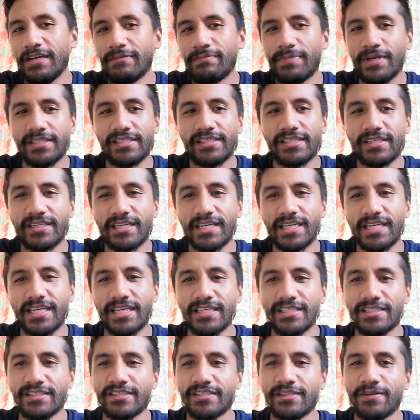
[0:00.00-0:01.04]
basically
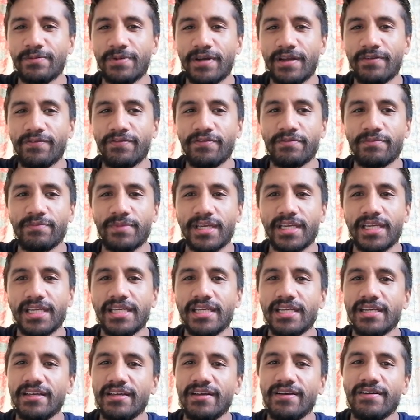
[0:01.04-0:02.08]
it's just a way for
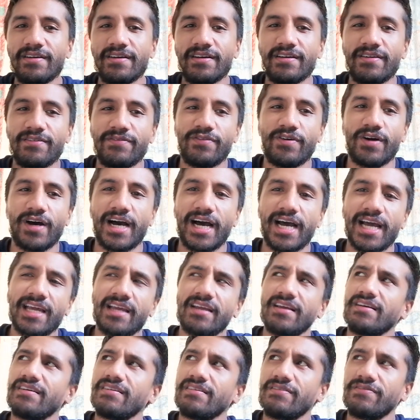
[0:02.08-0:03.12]
me, for
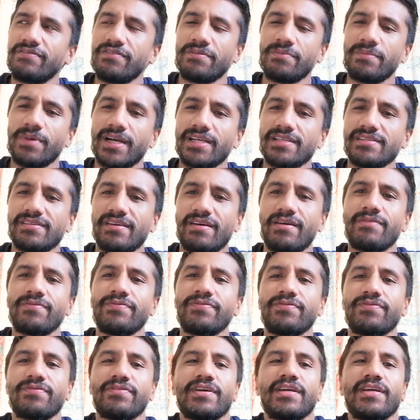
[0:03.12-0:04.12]
myself